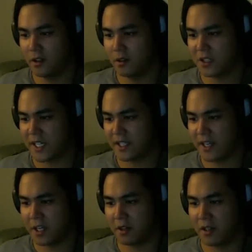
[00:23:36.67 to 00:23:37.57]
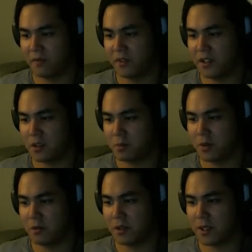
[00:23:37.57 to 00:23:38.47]
Looks like a diary. This could
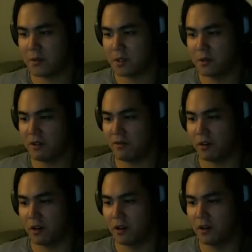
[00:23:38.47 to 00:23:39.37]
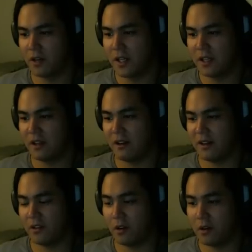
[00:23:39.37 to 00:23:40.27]
be what I was looking for. Now I
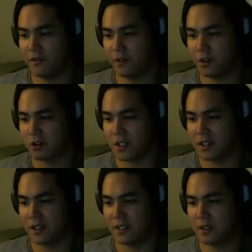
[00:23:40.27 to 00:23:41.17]
have all four treasures.